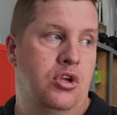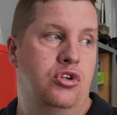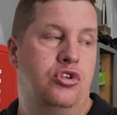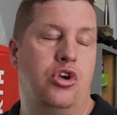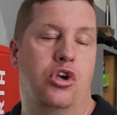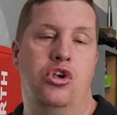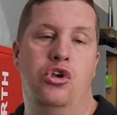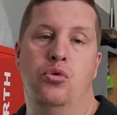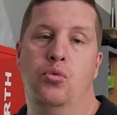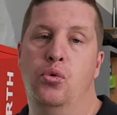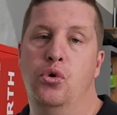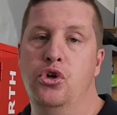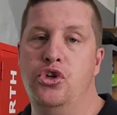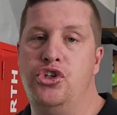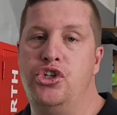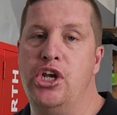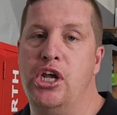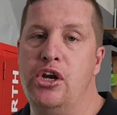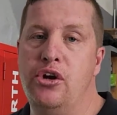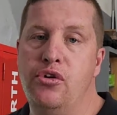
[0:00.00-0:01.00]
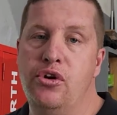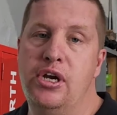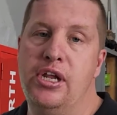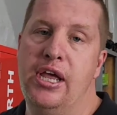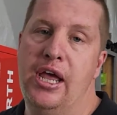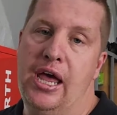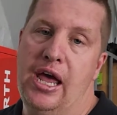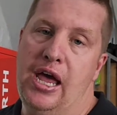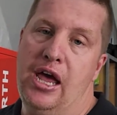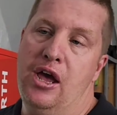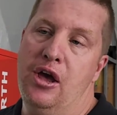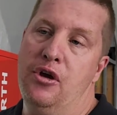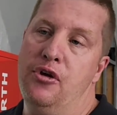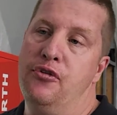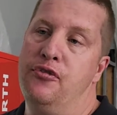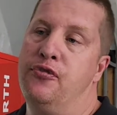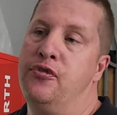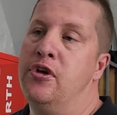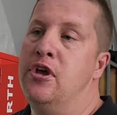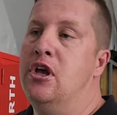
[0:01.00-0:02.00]
So you would generally
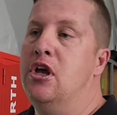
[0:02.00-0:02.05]
have